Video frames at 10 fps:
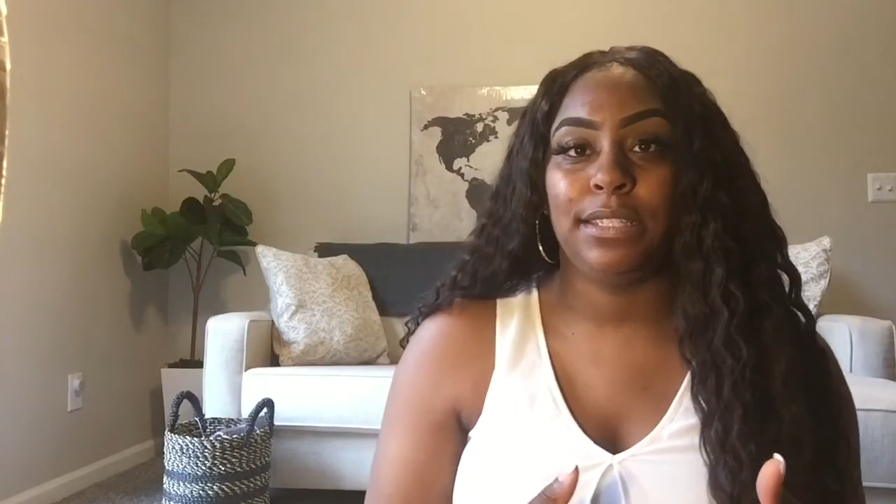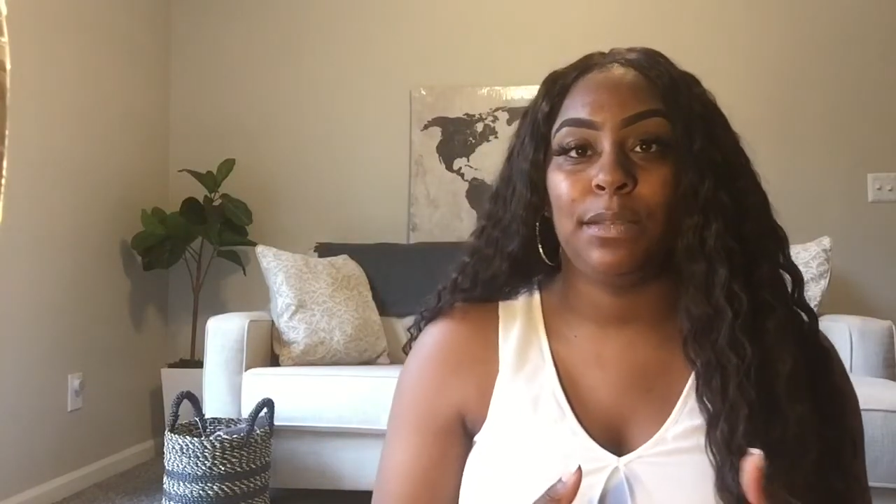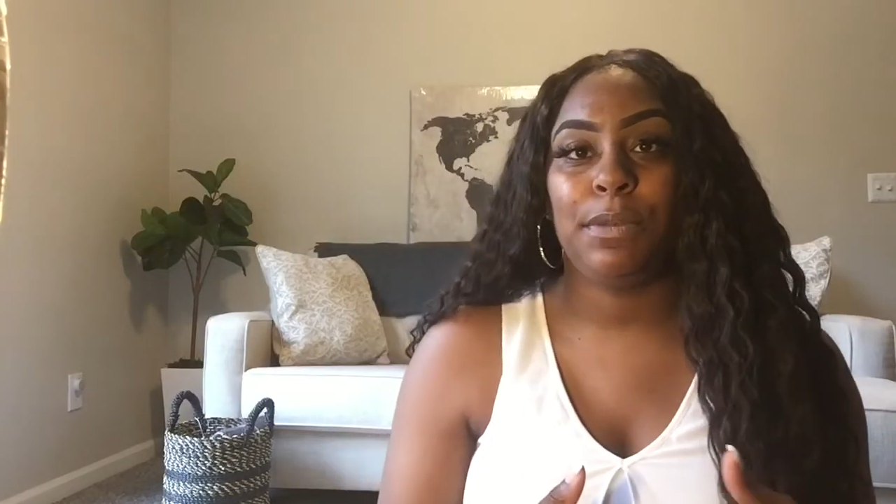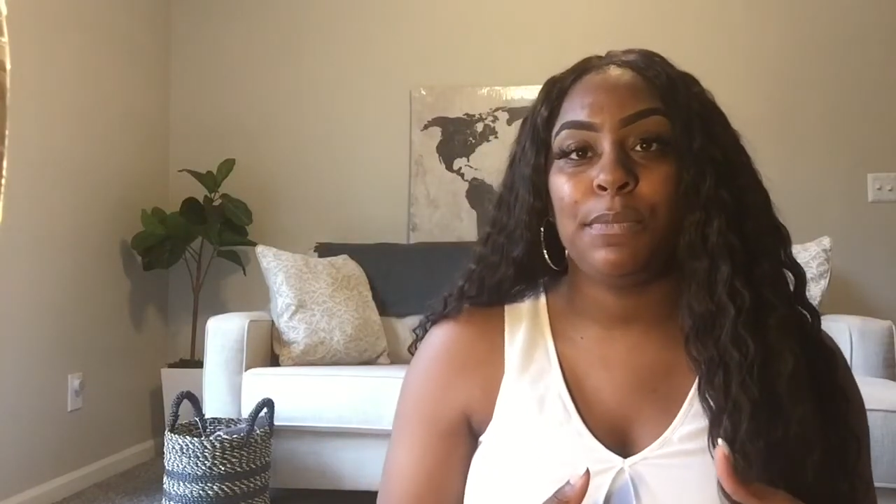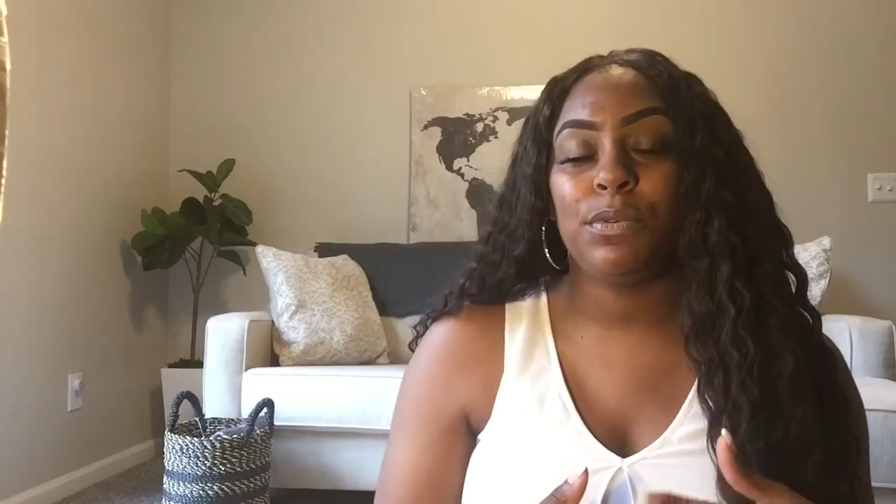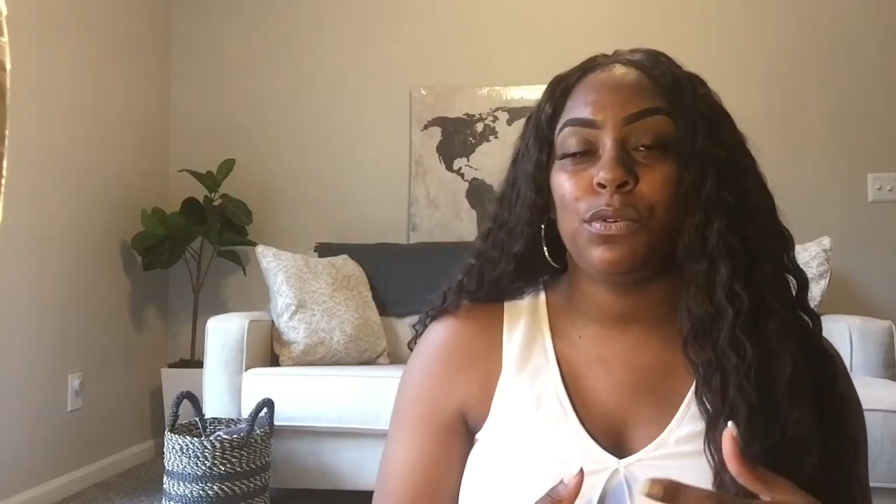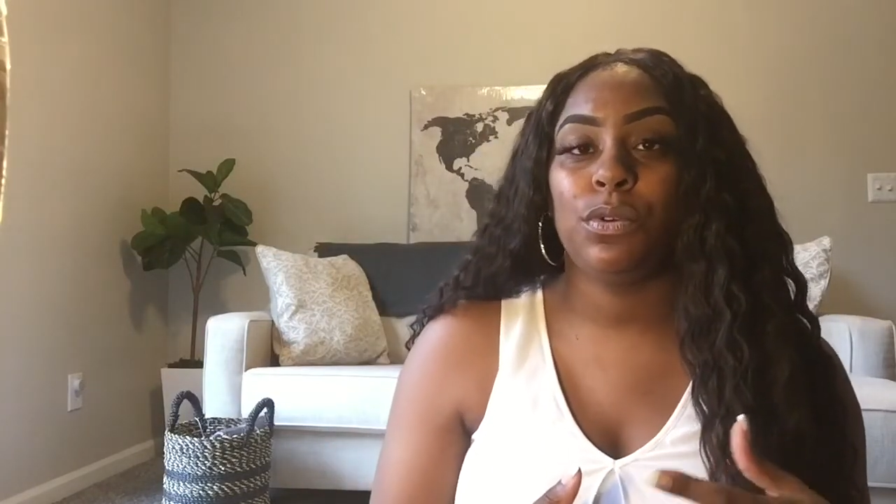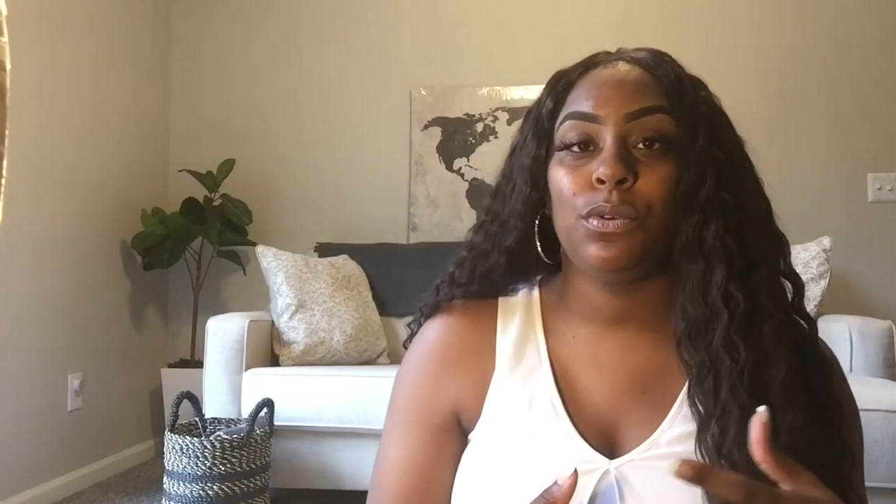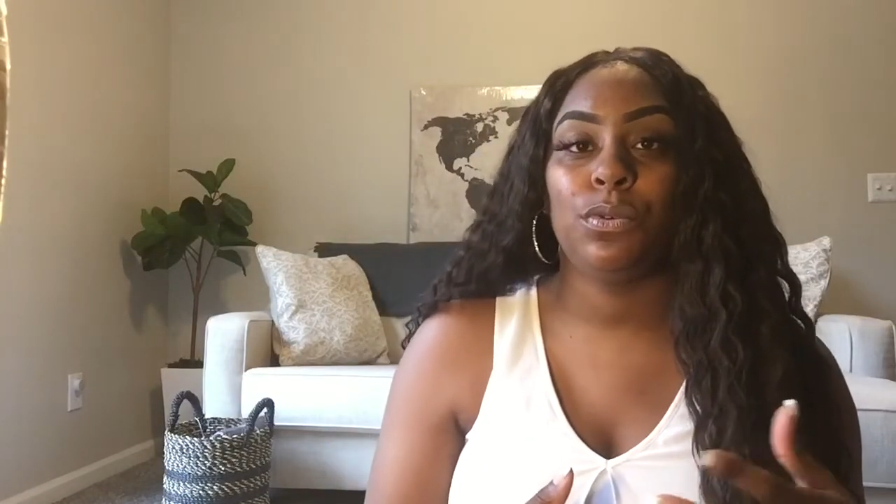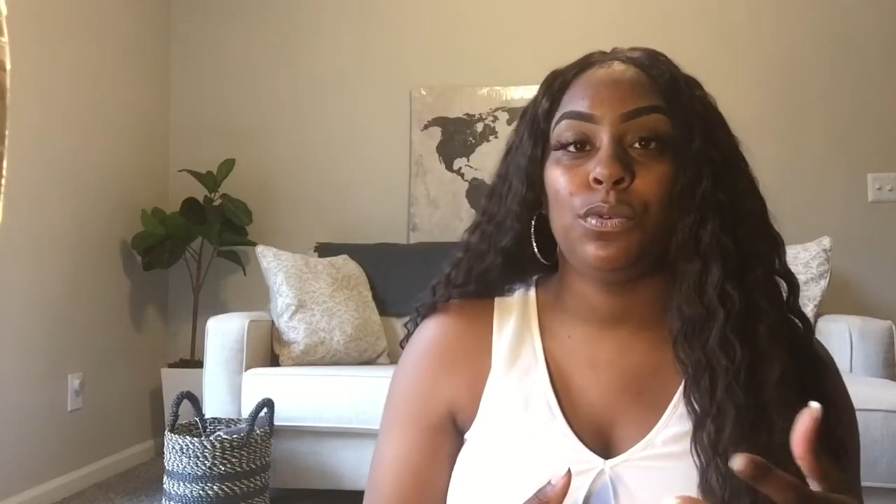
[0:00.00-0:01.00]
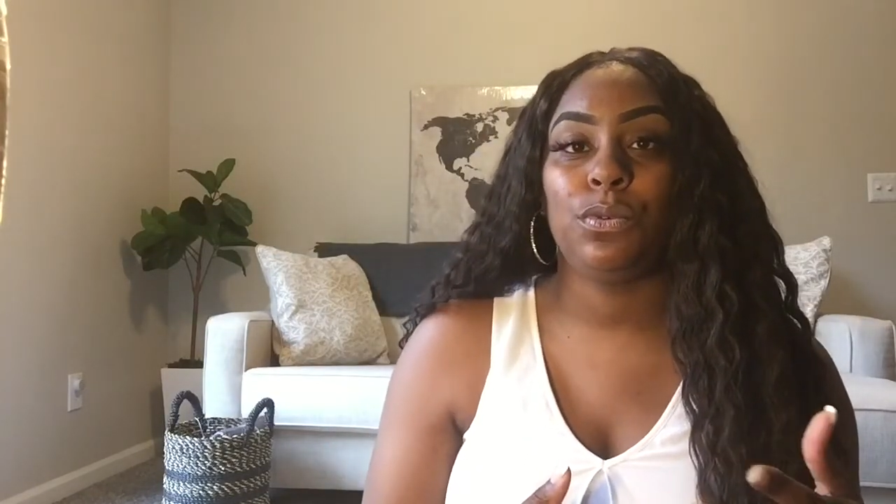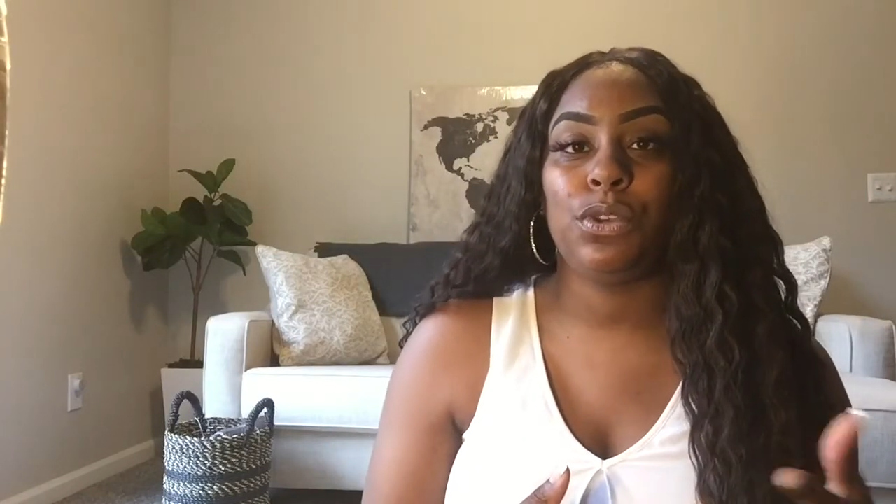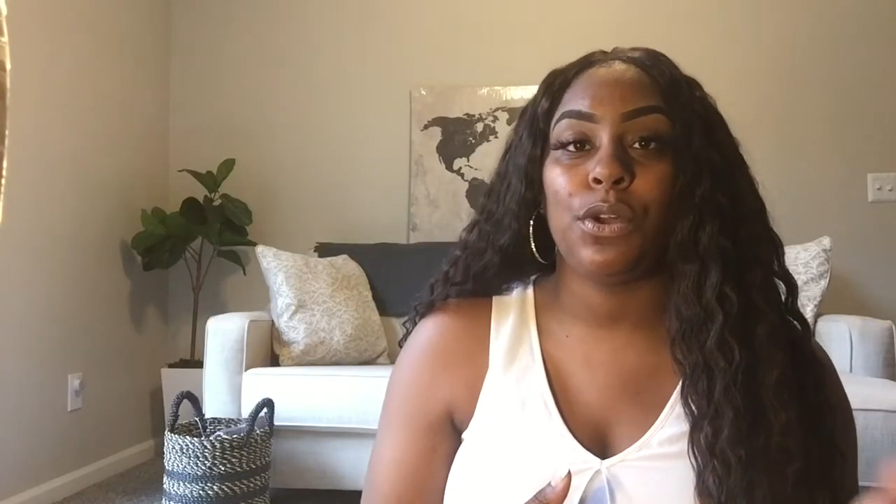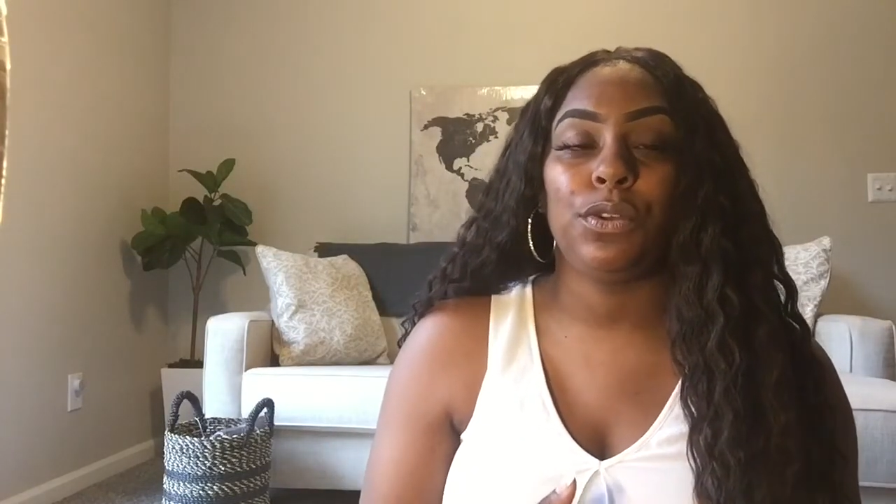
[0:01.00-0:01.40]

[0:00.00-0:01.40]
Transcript: The people who know